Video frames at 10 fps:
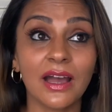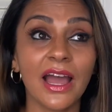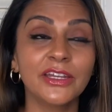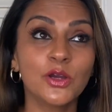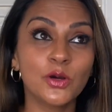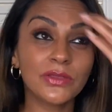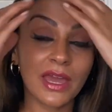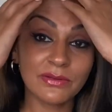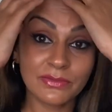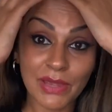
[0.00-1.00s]
I know
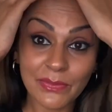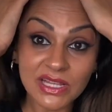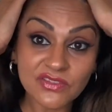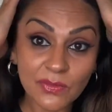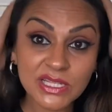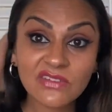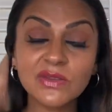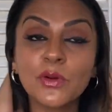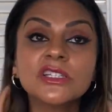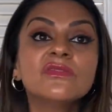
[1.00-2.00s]
that maybe it's from a safety
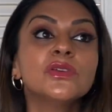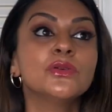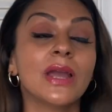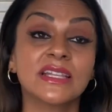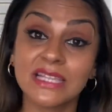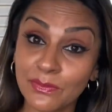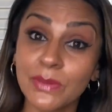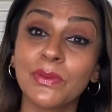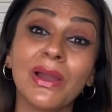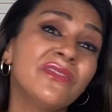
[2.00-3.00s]
point of view and some
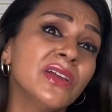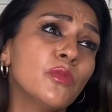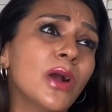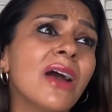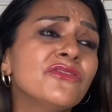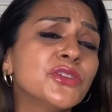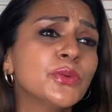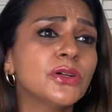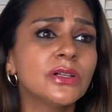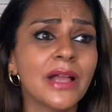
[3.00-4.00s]
people might feel more
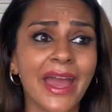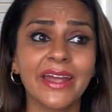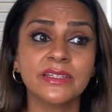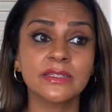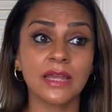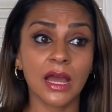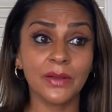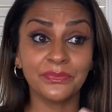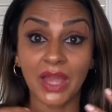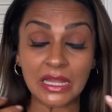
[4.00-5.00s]
comfortable, and
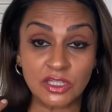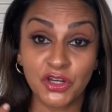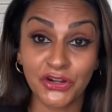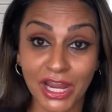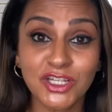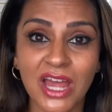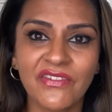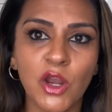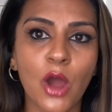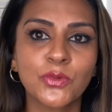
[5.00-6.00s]
it's great to have
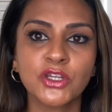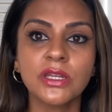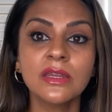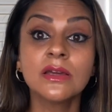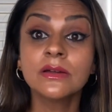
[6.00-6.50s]
that option.